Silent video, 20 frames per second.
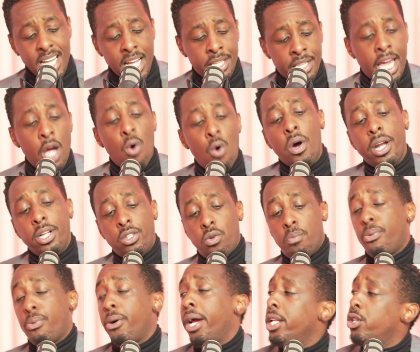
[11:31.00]
they wanted
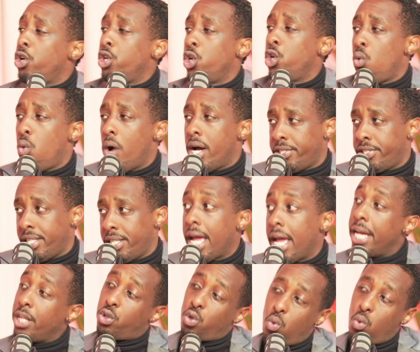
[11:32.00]
to bring the U.S.
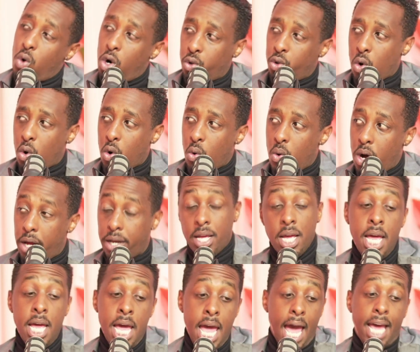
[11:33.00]
into World War I.
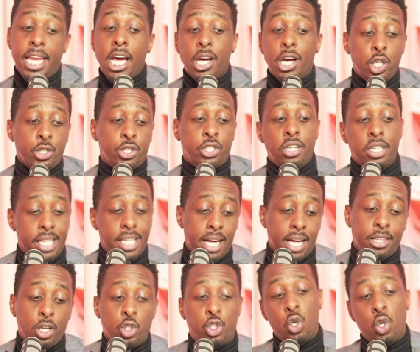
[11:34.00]
And they understood
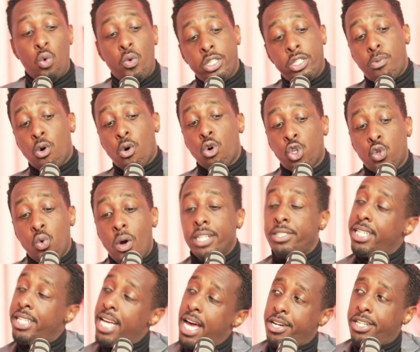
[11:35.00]
that the Jewish
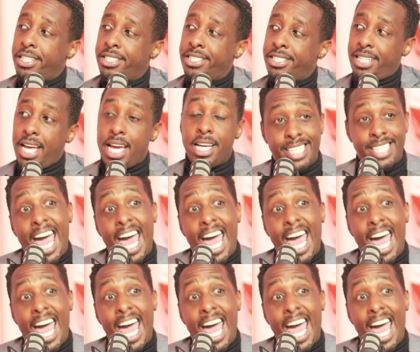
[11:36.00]
bourgeoisie out in the States